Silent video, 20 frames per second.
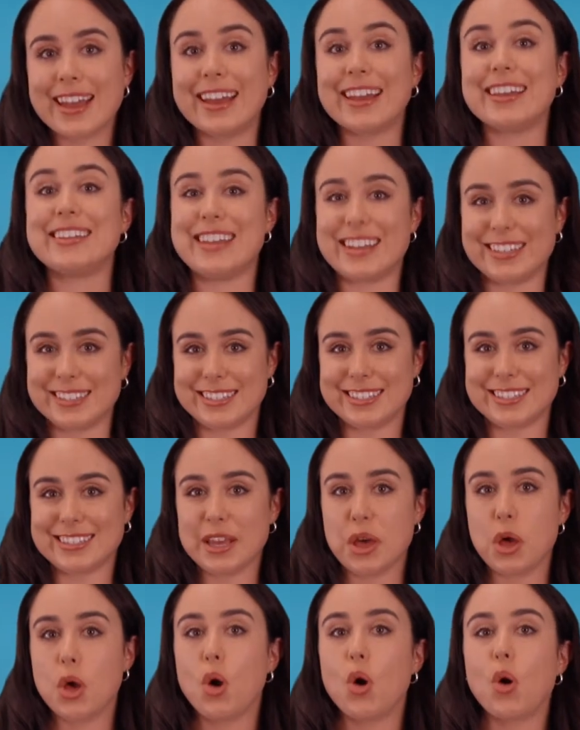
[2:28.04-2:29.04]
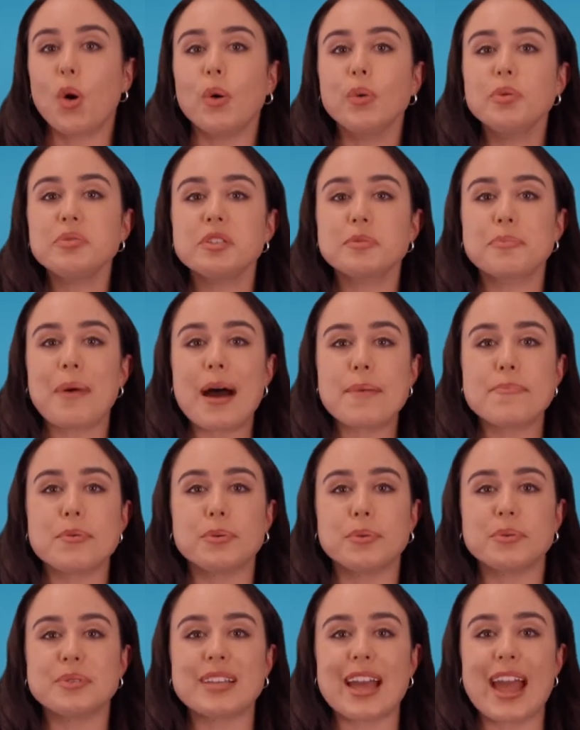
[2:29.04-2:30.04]
Yes, all spa
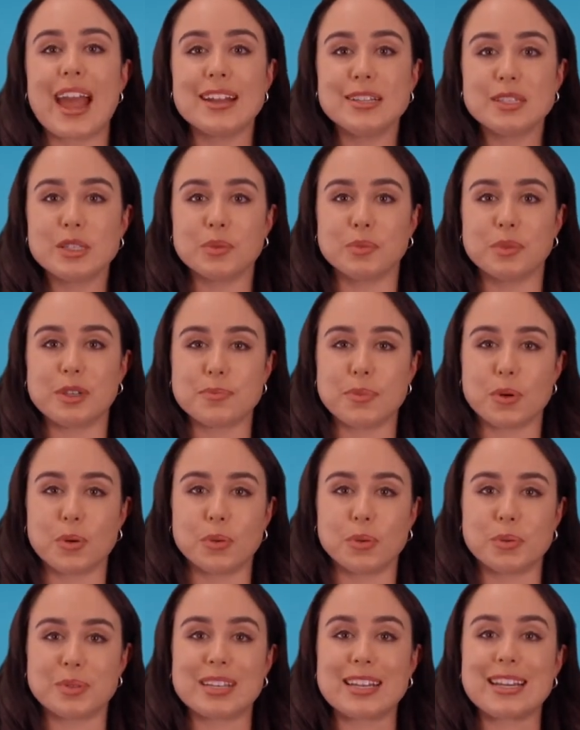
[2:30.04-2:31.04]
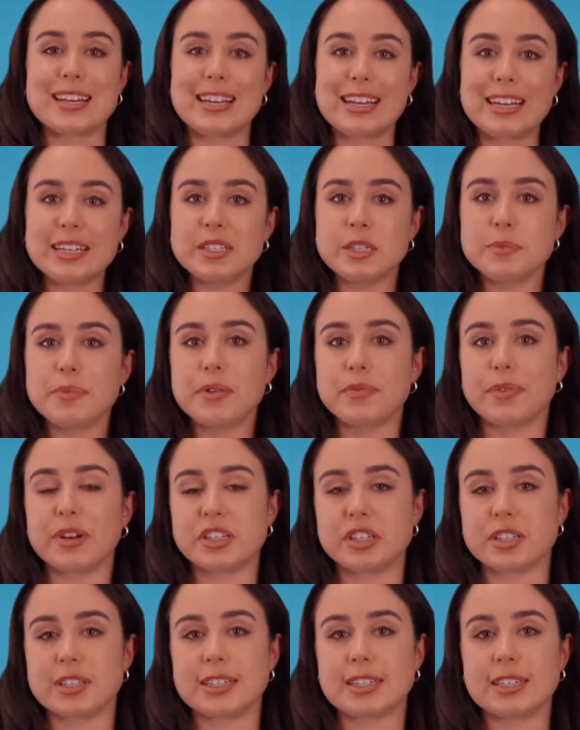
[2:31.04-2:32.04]
pools and swimming pools need to be
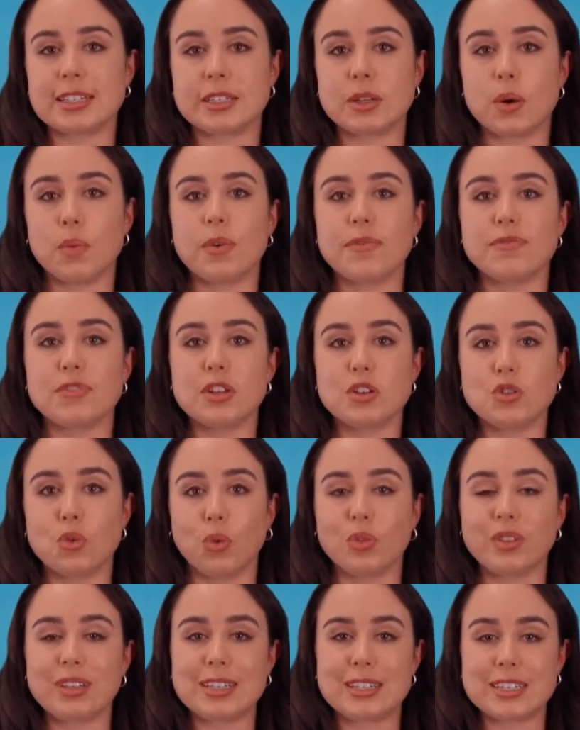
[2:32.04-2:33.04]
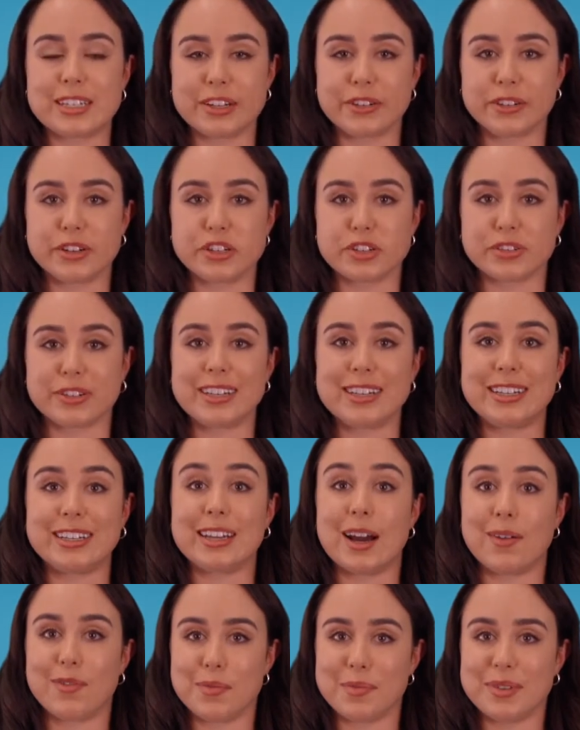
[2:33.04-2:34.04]
registered with the Northern Territory
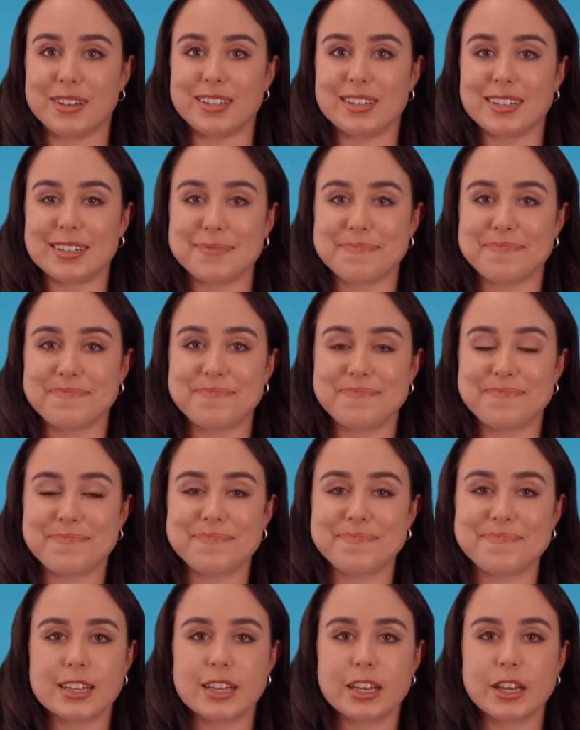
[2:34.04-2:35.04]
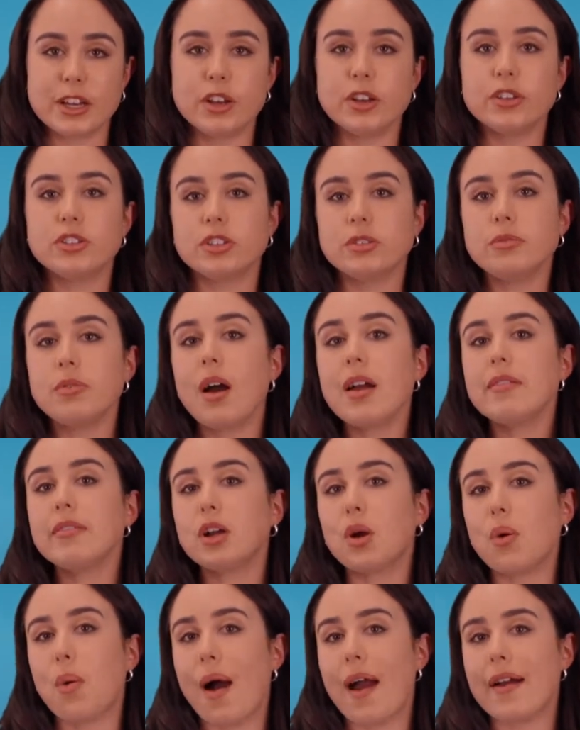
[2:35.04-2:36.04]
government. Do I
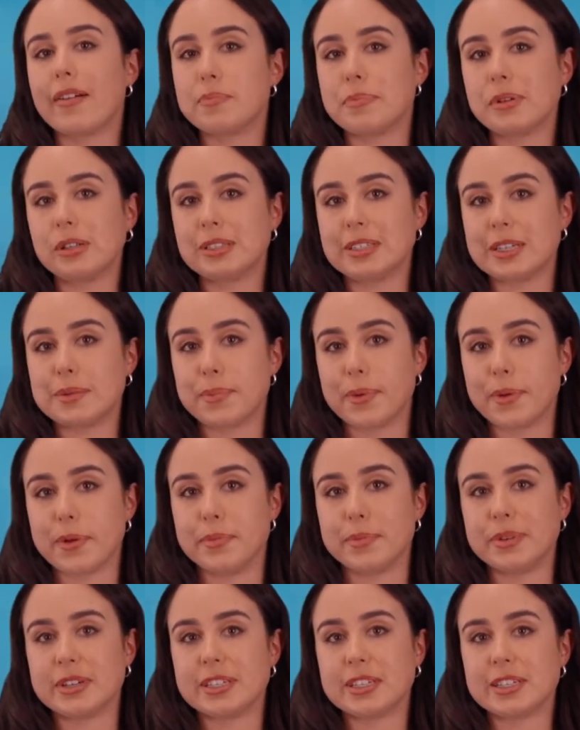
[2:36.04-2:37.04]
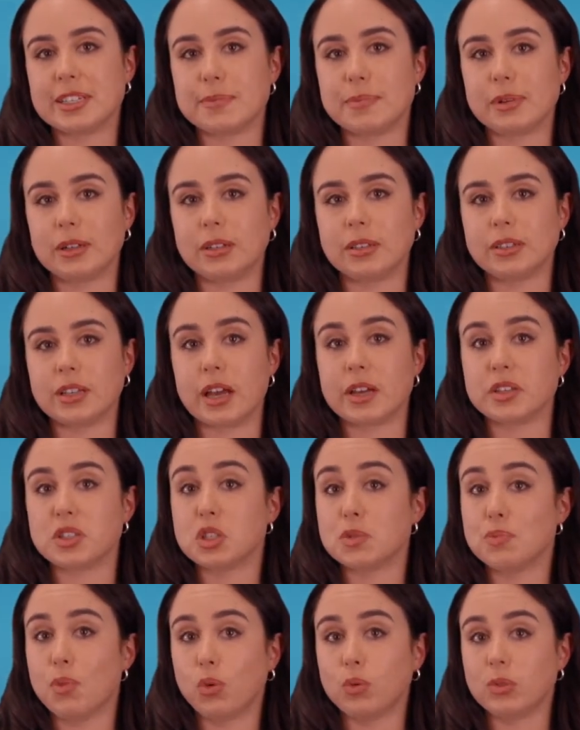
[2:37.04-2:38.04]
require a building permit to build a
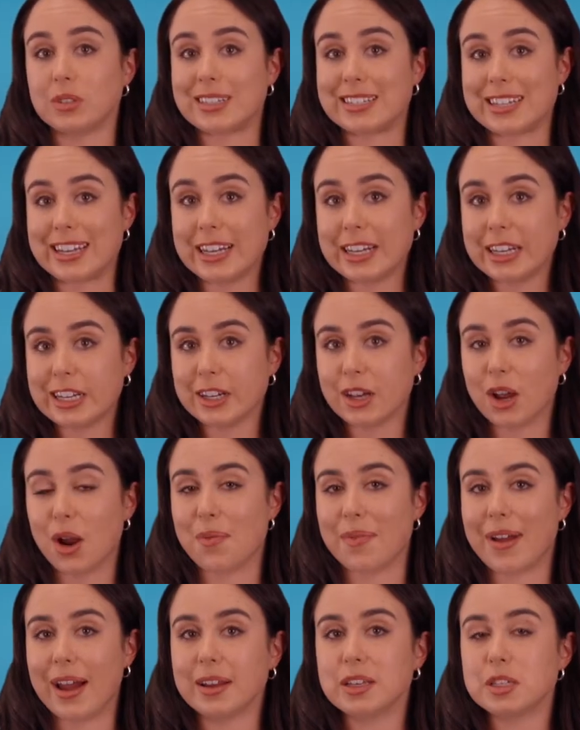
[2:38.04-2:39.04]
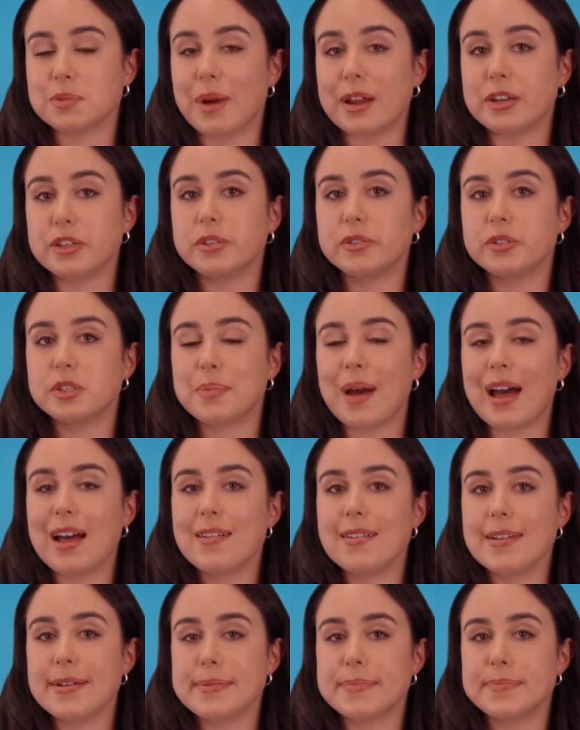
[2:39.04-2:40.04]
small deck around my new
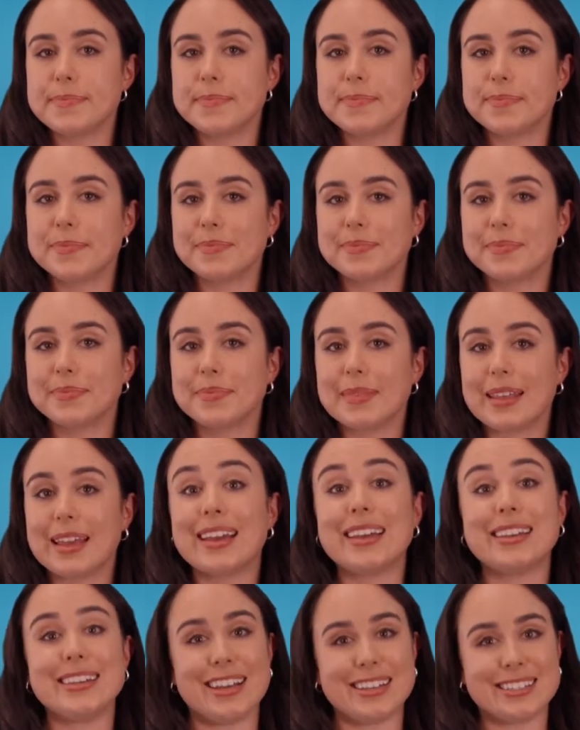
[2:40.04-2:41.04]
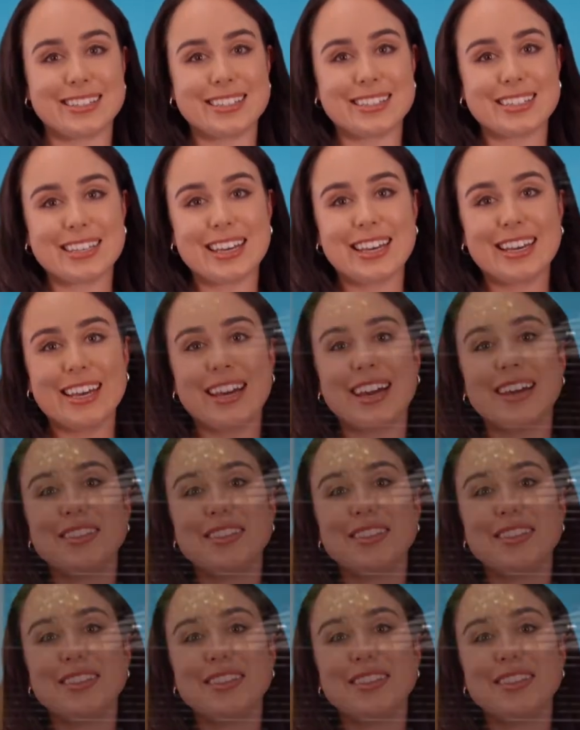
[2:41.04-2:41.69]
spa? Yes, in